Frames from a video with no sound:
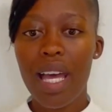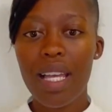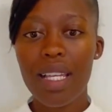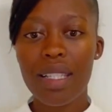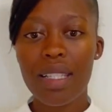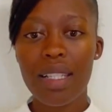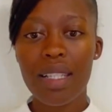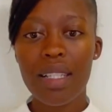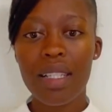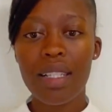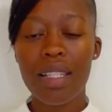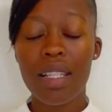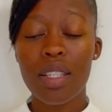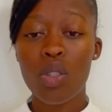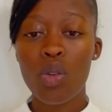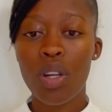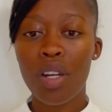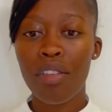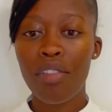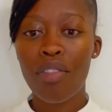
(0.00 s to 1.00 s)
As this is a
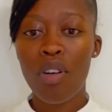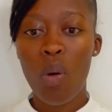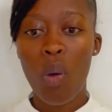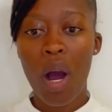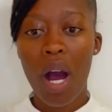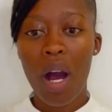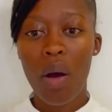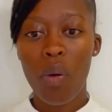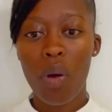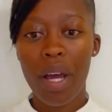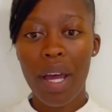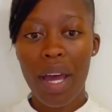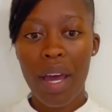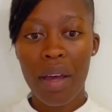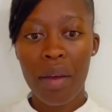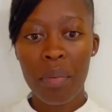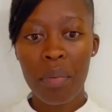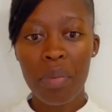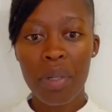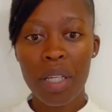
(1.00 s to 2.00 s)
24-hour
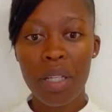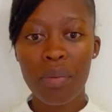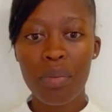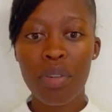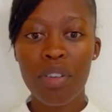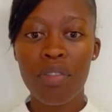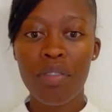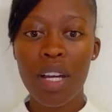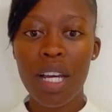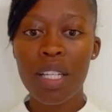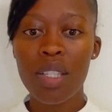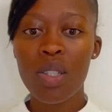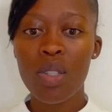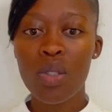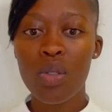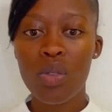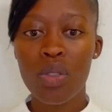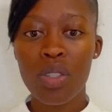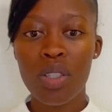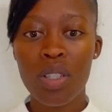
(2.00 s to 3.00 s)
app, it
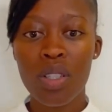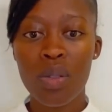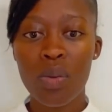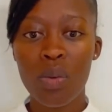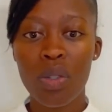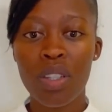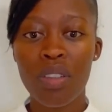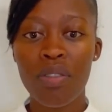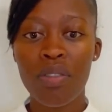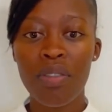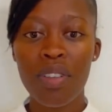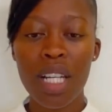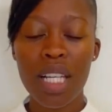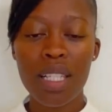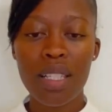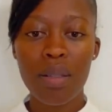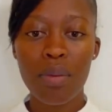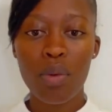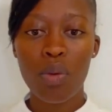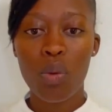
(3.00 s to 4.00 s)
provides tutors with
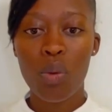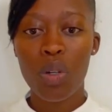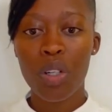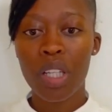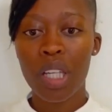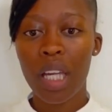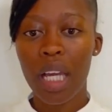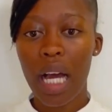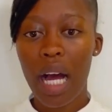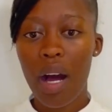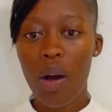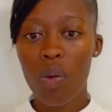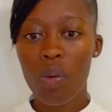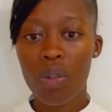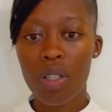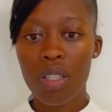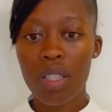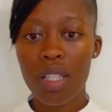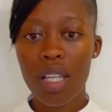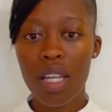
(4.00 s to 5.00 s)
flexible working
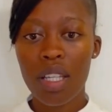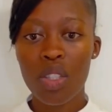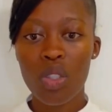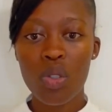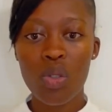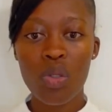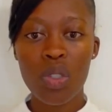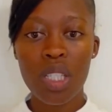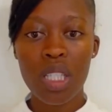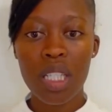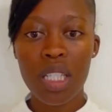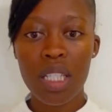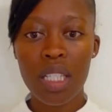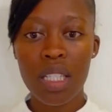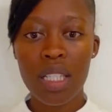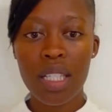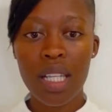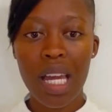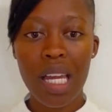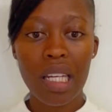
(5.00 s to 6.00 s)
hours and
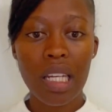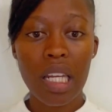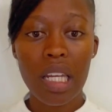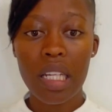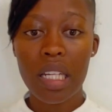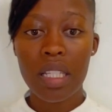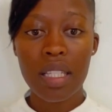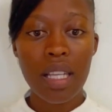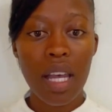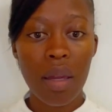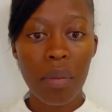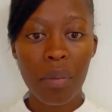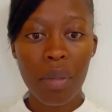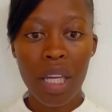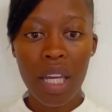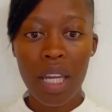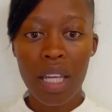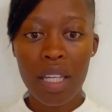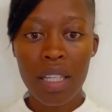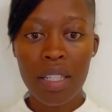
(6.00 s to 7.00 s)
tutees and anytime
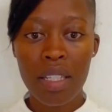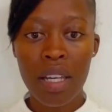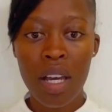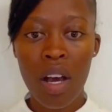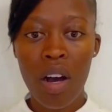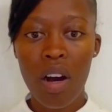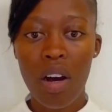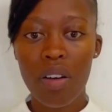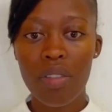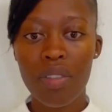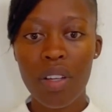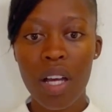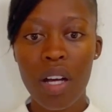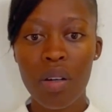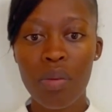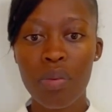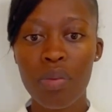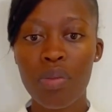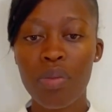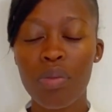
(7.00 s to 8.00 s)
aid of
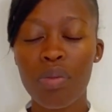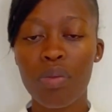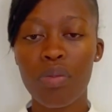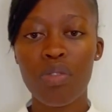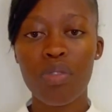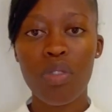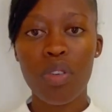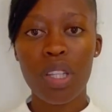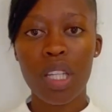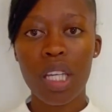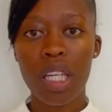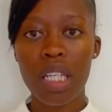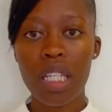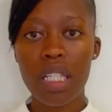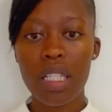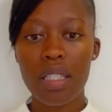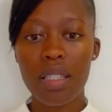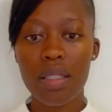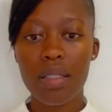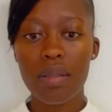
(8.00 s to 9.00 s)
help for their
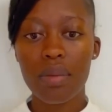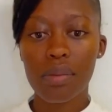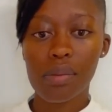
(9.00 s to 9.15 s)
needs.